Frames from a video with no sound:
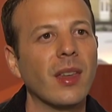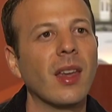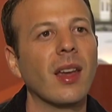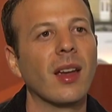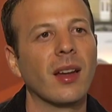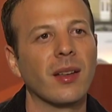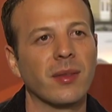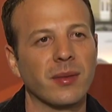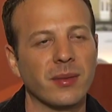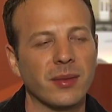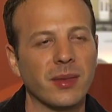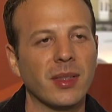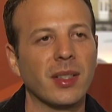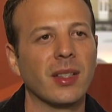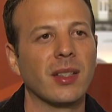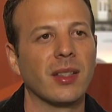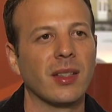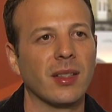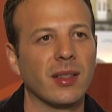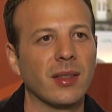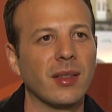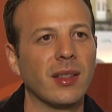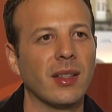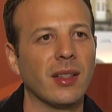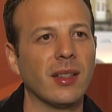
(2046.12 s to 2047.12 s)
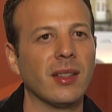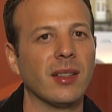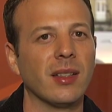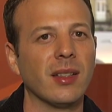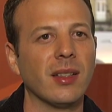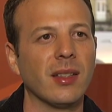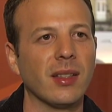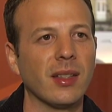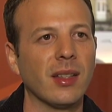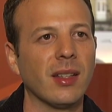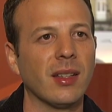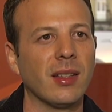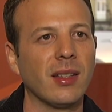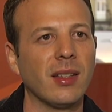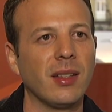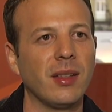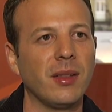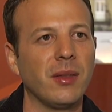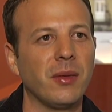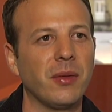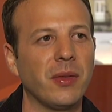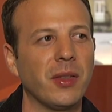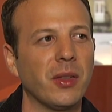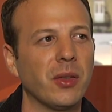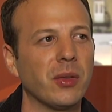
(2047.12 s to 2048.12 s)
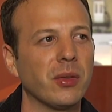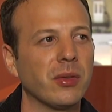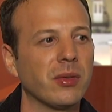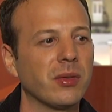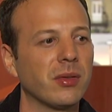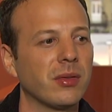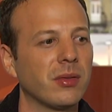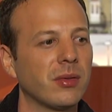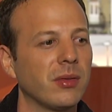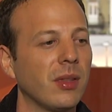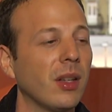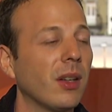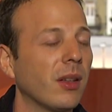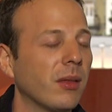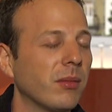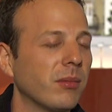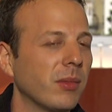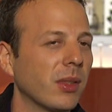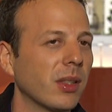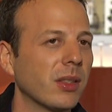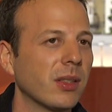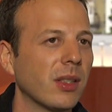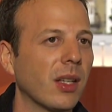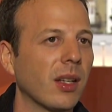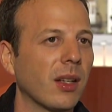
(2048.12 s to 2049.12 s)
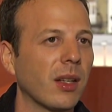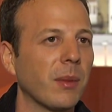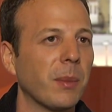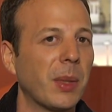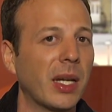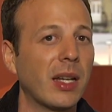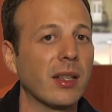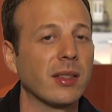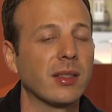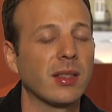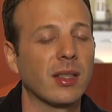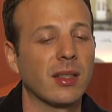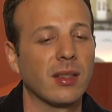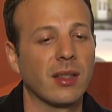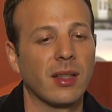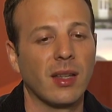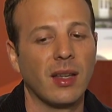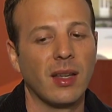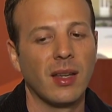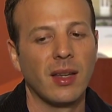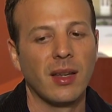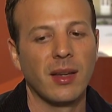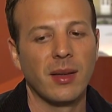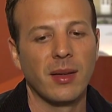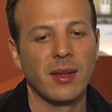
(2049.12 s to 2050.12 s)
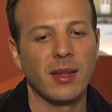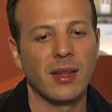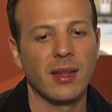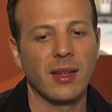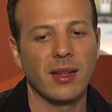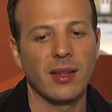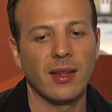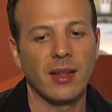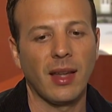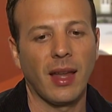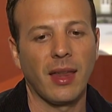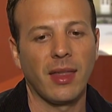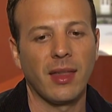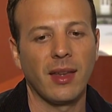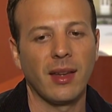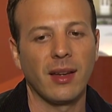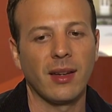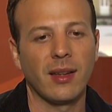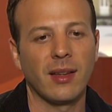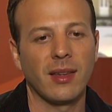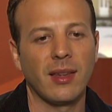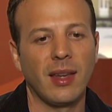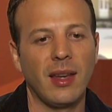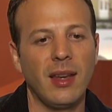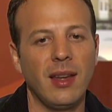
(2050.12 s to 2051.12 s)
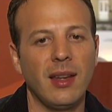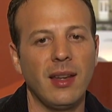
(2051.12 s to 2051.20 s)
Yeah, and he feels, yeah, exactly, because I think